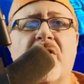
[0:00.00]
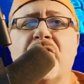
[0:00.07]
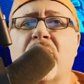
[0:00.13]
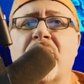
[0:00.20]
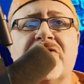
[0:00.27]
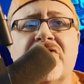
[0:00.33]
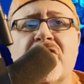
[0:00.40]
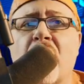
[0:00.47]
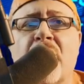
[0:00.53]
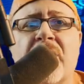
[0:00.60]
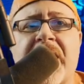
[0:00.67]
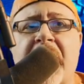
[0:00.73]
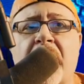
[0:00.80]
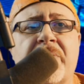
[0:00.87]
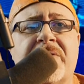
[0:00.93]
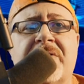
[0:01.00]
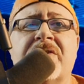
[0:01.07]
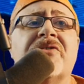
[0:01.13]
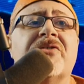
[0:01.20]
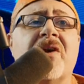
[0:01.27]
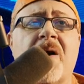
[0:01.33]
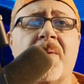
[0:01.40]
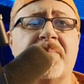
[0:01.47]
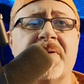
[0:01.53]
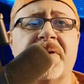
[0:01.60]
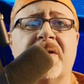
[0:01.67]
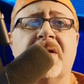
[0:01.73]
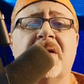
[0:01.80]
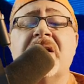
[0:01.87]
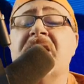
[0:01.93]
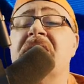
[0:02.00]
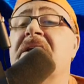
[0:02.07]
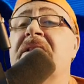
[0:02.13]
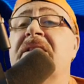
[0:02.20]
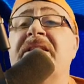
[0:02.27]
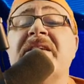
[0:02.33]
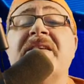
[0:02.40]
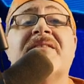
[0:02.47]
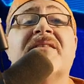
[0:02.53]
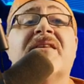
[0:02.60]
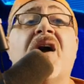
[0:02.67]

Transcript: of what's going on with this company. This